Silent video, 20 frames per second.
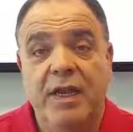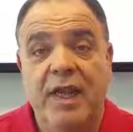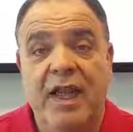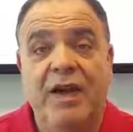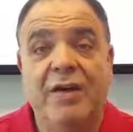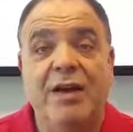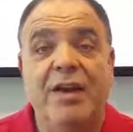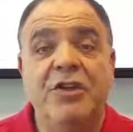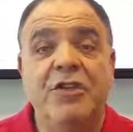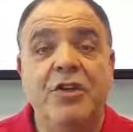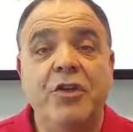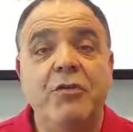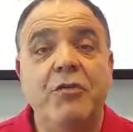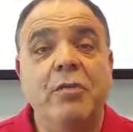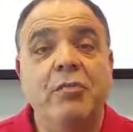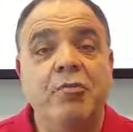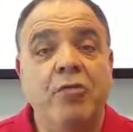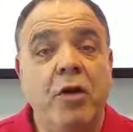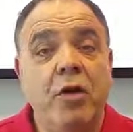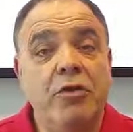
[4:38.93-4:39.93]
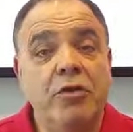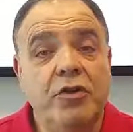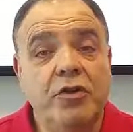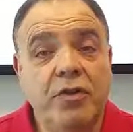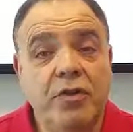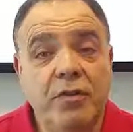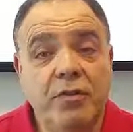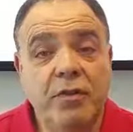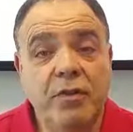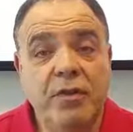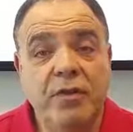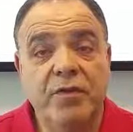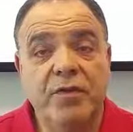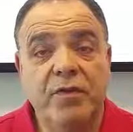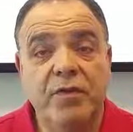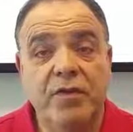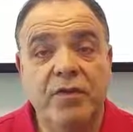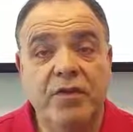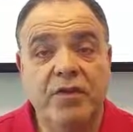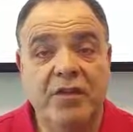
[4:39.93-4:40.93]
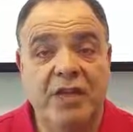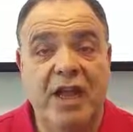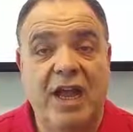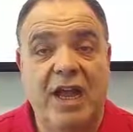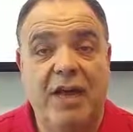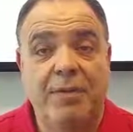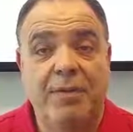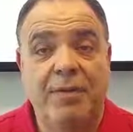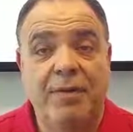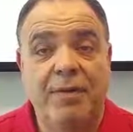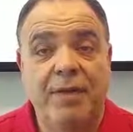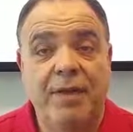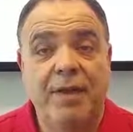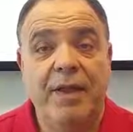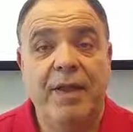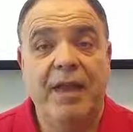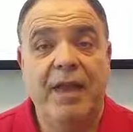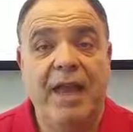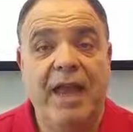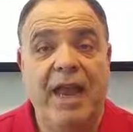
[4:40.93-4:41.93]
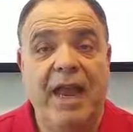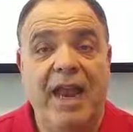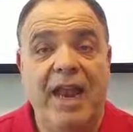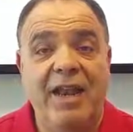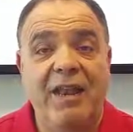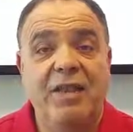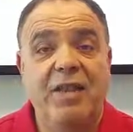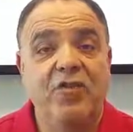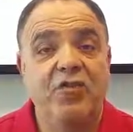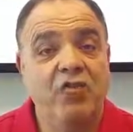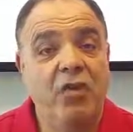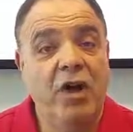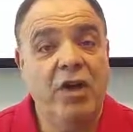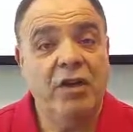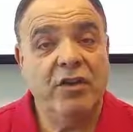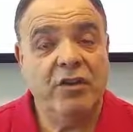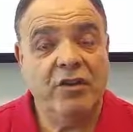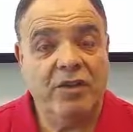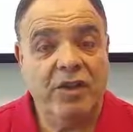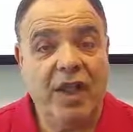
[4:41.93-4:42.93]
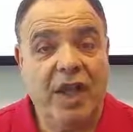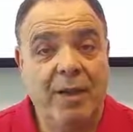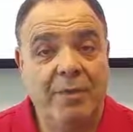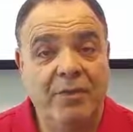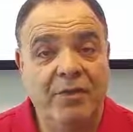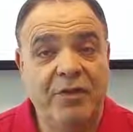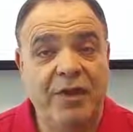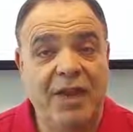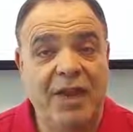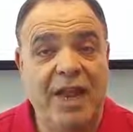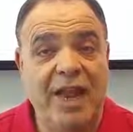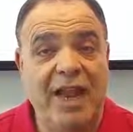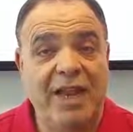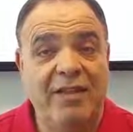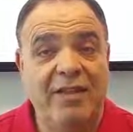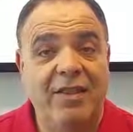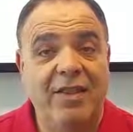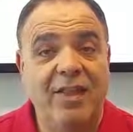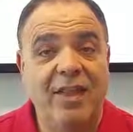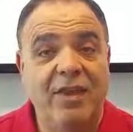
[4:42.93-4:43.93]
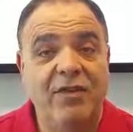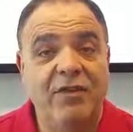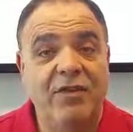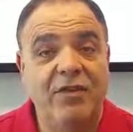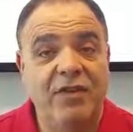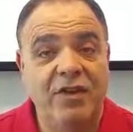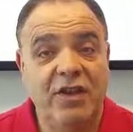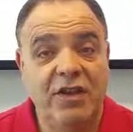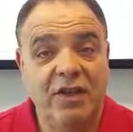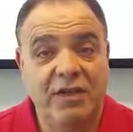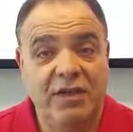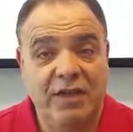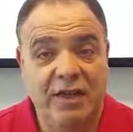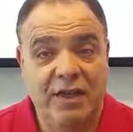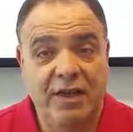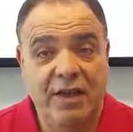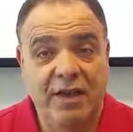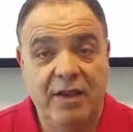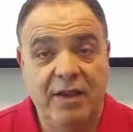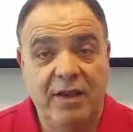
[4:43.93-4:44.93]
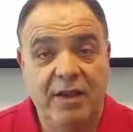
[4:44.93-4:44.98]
Now, as you approach the first stop and the truck stops at the facility,